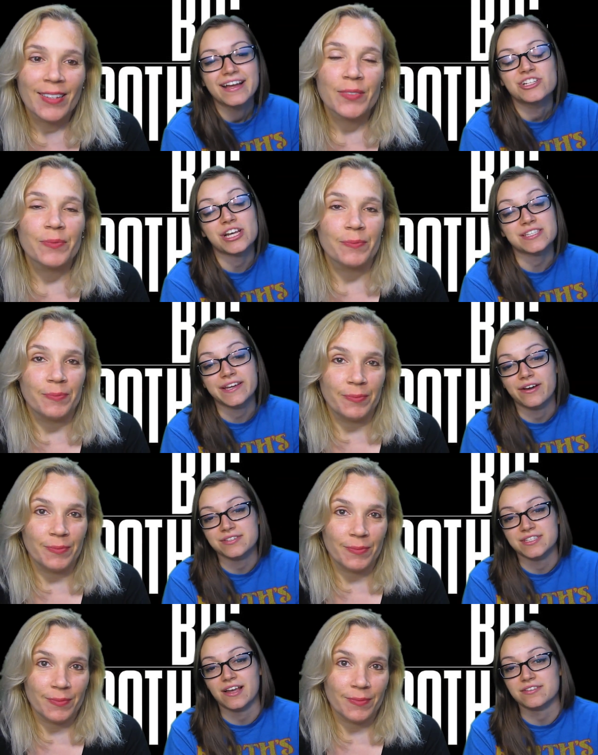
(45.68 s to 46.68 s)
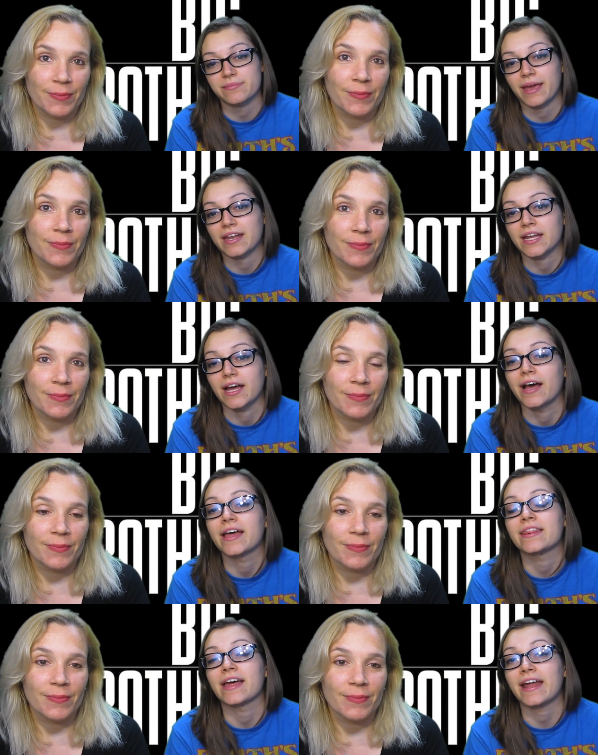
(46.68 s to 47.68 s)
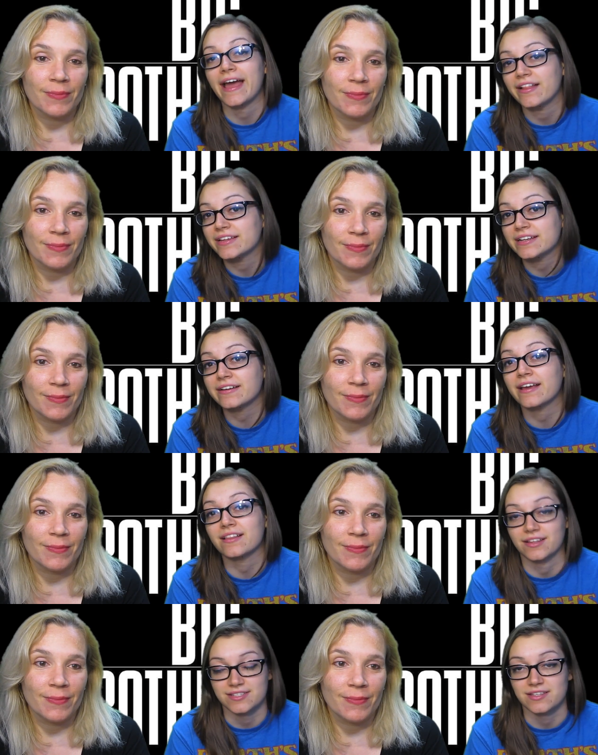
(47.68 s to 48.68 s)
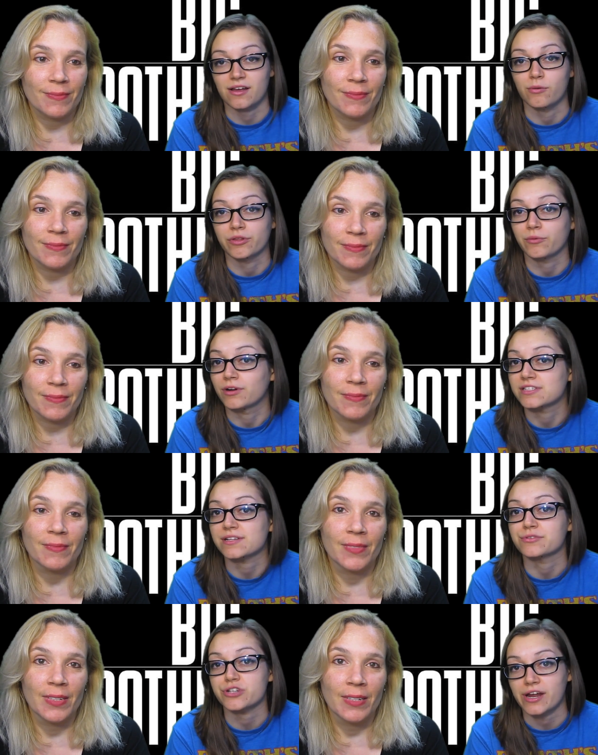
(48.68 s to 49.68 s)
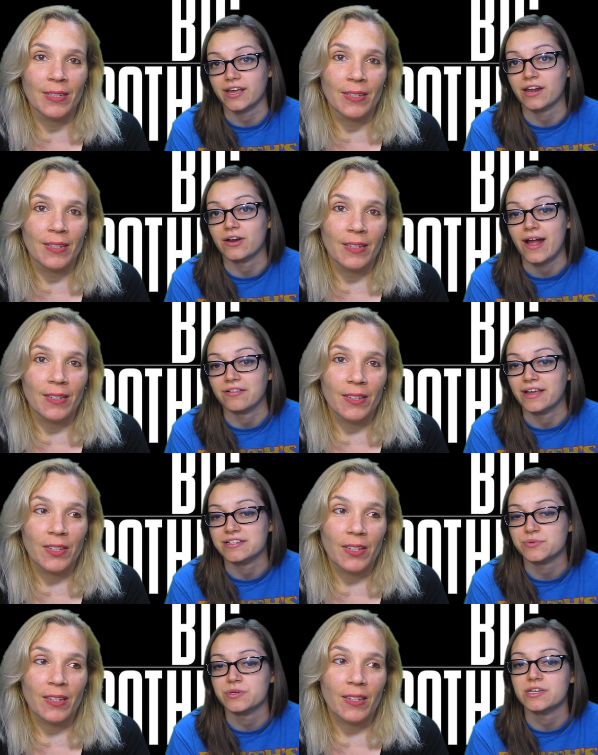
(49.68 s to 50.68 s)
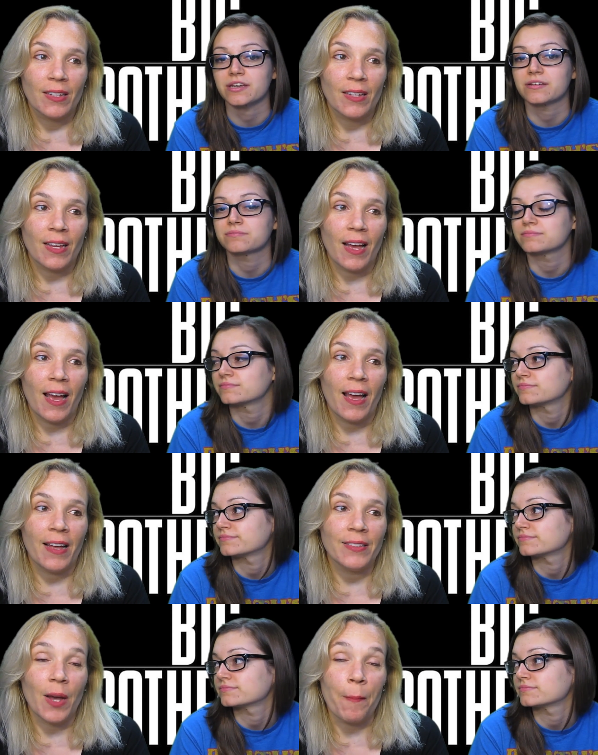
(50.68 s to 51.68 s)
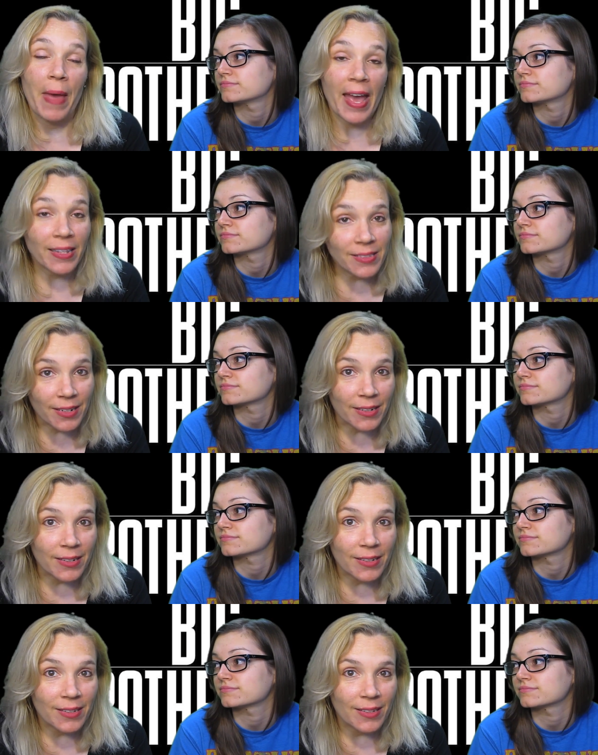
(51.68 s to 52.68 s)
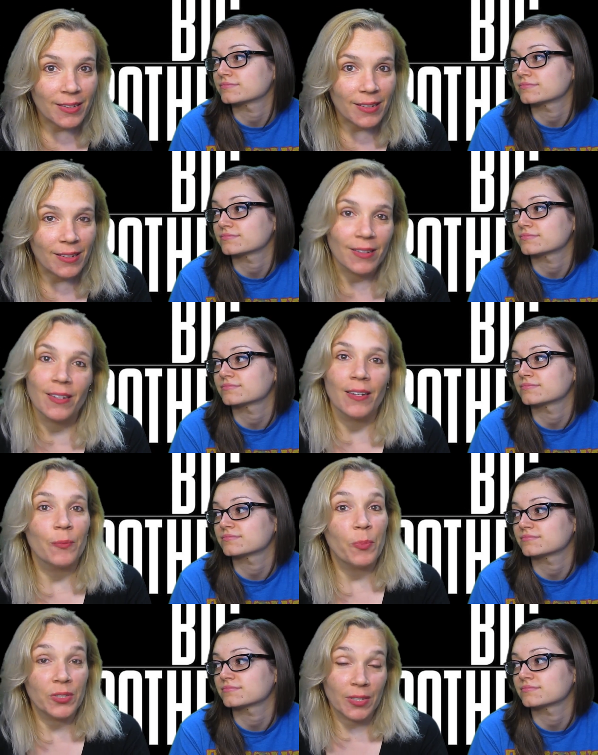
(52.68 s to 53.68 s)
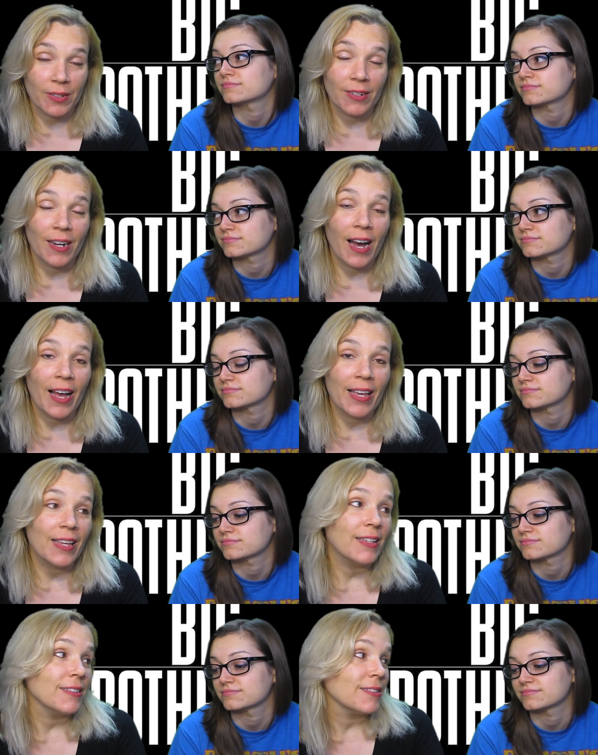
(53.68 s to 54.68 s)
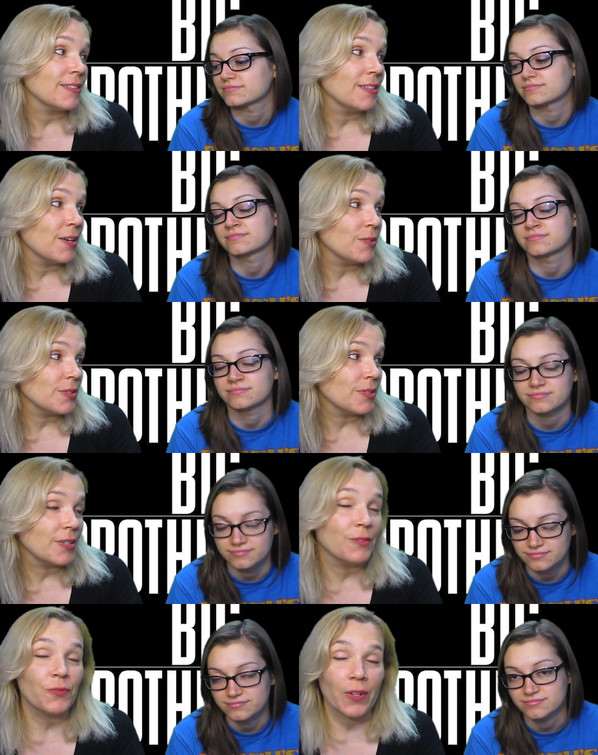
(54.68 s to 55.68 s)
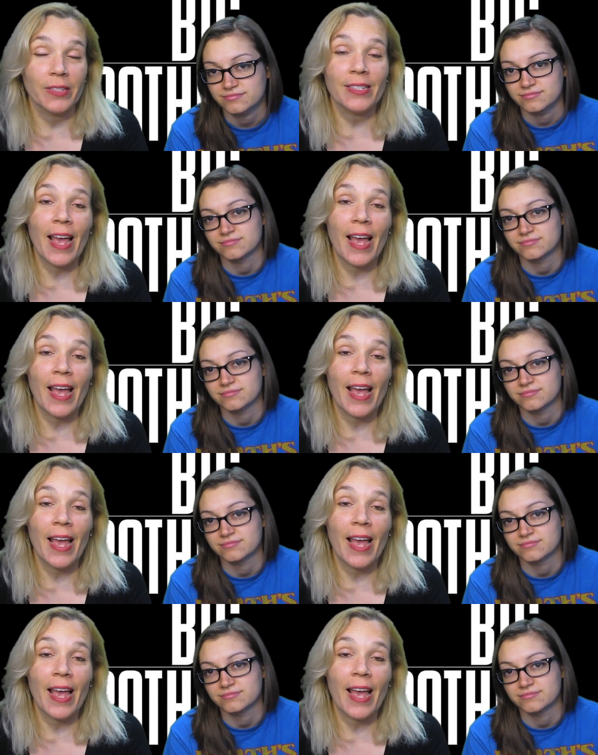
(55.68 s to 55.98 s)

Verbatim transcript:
Speaker 1: Jessie goes and tells Amanda that Helen and Elissa were the ones that were trying to get her
Speaker 2: out last week. And Amanda puts on her high heels and goes and confronts